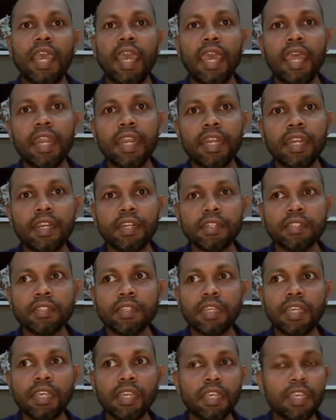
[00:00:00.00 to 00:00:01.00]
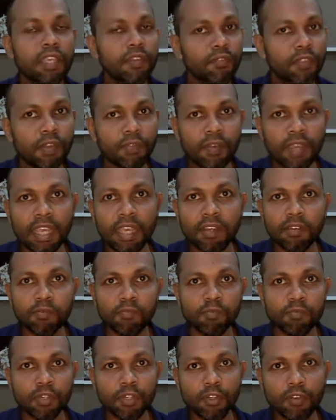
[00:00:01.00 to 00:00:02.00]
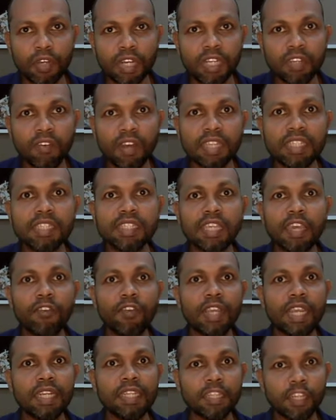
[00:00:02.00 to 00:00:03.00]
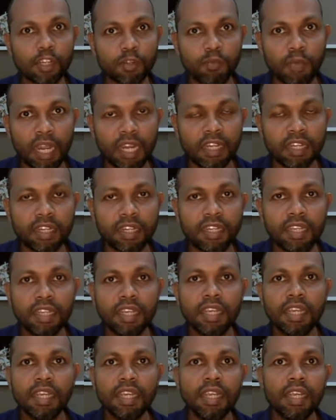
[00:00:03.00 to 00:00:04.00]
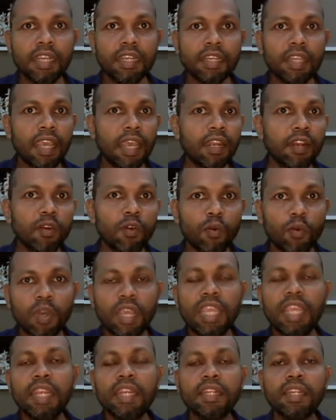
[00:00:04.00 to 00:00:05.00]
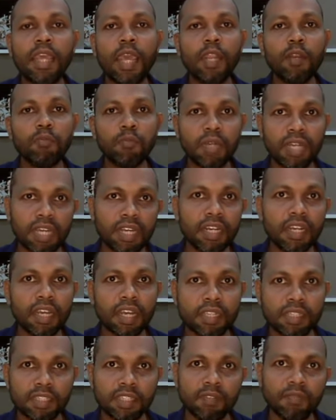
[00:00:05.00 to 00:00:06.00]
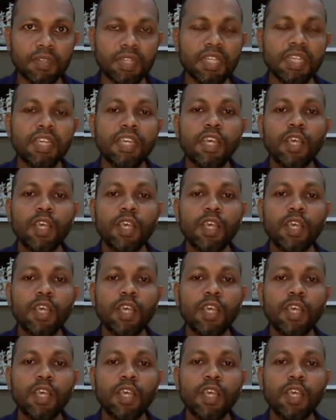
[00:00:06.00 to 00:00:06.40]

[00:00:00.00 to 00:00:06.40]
And if your device is having an internal battery, it can overheat and burn a customer.